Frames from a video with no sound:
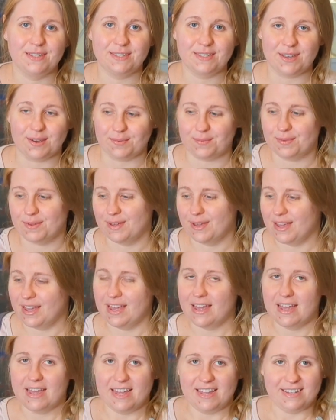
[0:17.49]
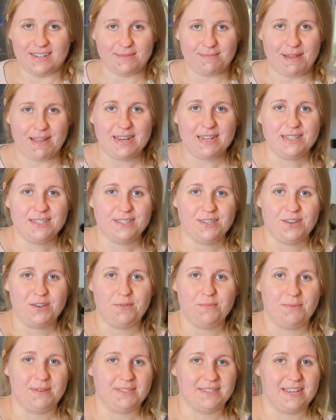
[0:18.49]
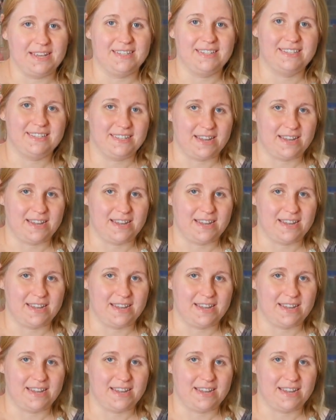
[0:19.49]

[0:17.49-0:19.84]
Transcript: So, tomato soup is a